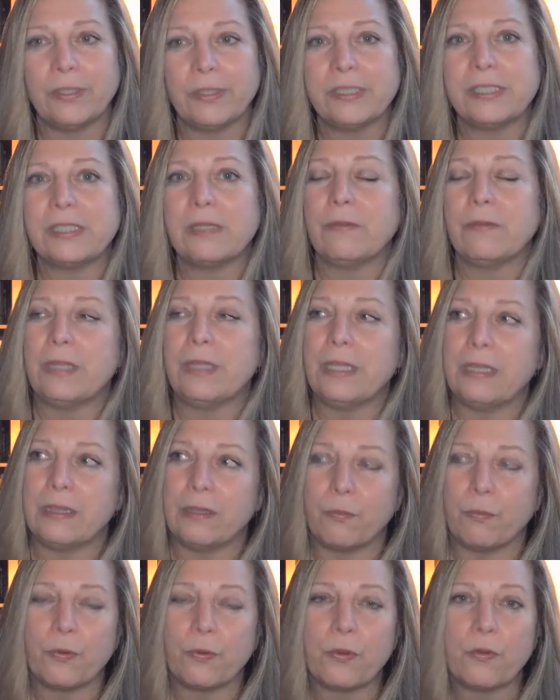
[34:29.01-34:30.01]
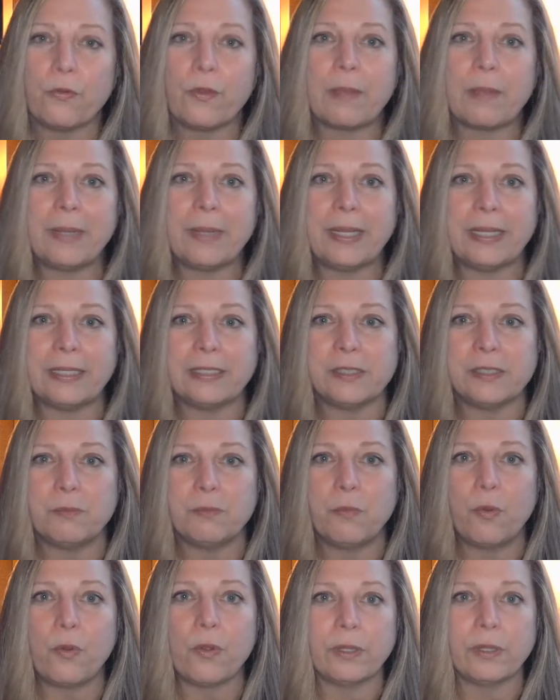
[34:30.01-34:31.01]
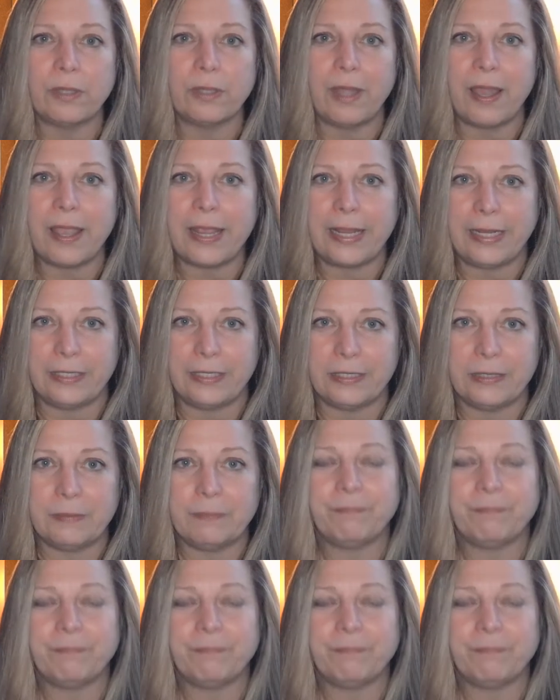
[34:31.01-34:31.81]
It's the programming is more aligned